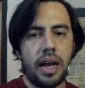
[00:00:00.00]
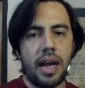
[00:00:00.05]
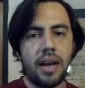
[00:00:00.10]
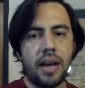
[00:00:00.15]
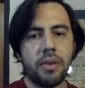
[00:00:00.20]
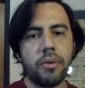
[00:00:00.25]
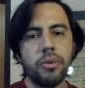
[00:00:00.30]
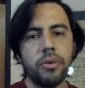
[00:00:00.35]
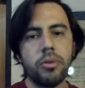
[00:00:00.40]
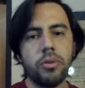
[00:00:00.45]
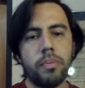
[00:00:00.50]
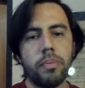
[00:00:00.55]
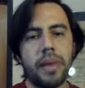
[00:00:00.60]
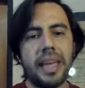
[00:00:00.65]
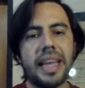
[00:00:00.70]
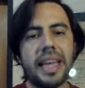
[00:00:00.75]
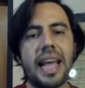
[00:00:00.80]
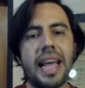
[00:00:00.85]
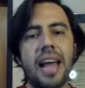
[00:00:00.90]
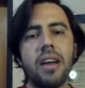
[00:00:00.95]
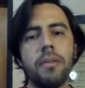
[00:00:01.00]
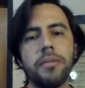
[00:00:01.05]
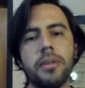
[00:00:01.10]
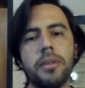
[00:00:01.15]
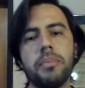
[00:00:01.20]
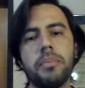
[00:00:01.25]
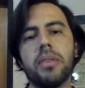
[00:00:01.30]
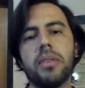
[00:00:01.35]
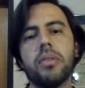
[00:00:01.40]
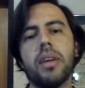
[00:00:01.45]
I'm going to play kind of
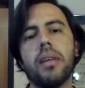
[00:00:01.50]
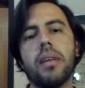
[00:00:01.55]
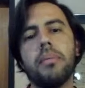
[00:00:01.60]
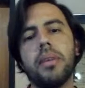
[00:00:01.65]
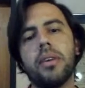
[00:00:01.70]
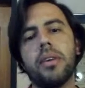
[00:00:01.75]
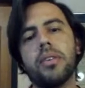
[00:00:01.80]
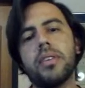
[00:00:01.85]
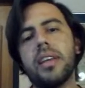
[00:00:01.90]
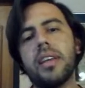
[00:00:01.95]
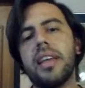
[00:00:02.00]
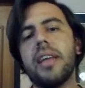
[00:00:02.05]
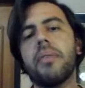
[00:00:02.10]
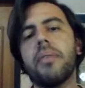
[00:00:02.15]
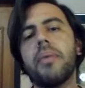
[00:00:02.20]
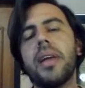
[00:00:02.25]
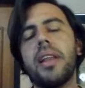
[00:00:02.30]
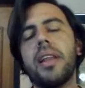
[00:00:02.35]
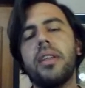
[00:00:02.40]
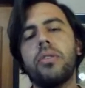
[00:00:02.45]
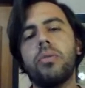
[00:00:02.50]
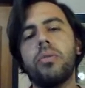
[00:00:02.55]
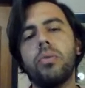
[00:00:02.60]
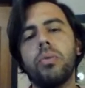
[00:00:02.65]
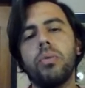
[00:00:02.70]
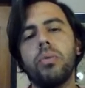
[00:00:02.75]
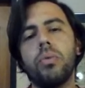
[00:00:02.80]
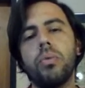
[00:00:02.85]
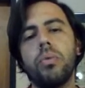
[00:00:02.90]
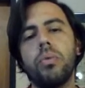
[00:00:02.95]
symmetrical because I am ready
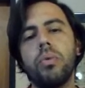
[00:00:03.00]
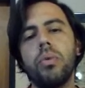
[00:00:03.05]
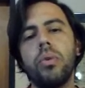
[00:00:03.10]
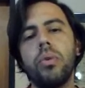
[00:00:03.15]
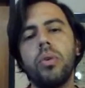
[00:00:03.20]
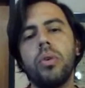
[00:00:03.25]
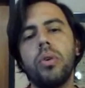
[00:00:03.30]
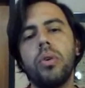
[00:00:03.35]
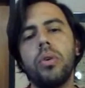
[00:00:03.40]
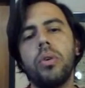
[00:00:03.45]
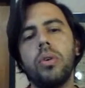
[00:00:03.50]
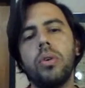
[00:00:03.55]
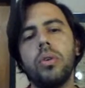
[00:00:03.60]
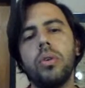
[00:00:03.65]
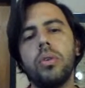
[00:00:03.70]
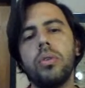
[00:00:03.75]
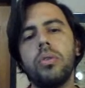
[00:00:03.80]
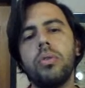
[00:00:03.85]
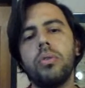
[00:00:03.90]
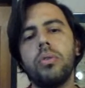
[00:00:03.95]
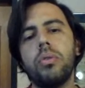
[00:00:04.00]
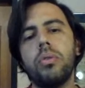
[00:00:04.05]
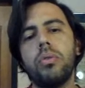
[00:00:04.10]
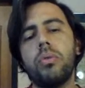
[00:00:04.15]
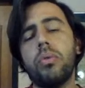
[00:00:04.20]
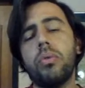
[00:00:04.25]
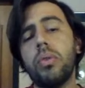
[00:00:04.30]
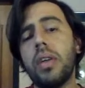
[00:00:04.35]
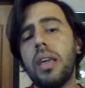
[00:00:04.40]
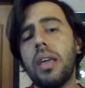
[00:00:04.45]
to
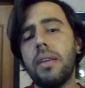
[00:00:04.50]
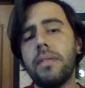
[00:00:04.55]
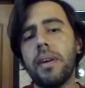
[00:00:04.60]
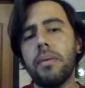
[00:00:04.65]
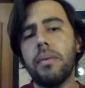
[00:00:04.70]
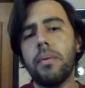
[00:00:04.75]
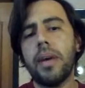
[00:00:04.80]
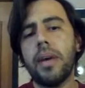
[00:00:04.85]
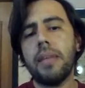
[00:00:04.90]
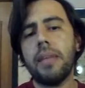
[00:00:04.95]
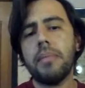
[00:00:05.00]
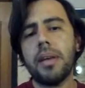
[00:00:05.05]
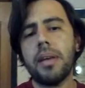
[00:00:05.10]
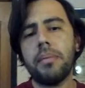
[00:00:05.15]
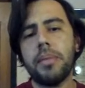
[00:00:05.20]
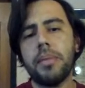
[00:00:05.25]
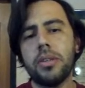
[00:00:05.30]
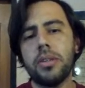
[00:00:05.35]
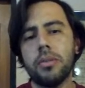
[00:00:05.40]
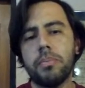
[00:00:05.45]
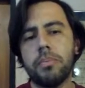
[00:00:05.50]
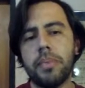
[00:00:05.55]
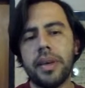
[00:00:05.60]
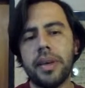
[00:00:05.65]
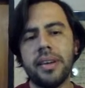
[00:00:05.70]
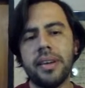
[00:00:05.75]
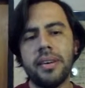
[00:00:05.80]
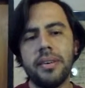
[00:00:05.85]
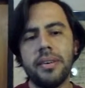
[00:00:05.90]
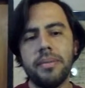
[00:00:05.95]
give away my bishop
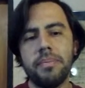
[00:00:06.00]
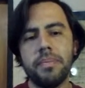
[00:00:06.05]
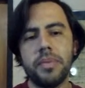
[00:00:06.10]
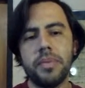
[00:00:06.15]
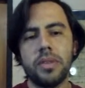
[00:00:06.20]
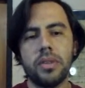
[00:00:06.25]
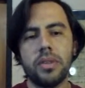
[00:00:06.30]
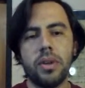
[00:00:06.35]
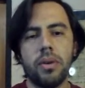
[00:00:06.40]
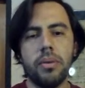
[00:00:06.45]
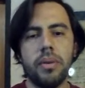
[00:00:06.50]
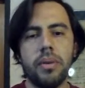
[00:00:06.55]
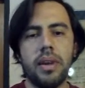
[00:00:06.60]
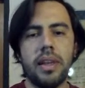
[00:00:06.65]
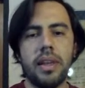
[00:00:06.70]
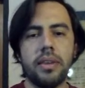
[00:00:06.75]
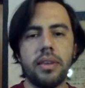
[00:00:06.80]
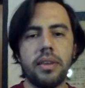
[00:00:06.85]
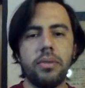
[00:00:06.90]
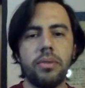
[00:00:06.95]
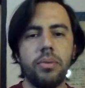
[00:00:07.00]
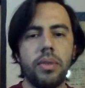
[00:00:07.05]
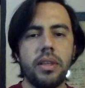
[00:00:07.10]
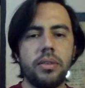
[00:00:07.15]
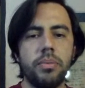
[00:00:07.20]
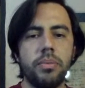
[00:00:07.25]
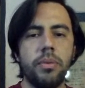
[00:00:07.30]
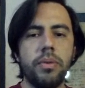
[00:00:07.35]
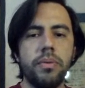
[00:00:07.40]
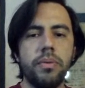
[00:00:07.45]
pair. So let's do
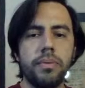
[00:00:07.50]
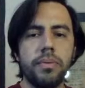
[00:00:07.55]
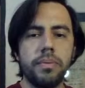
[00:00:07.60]
this move.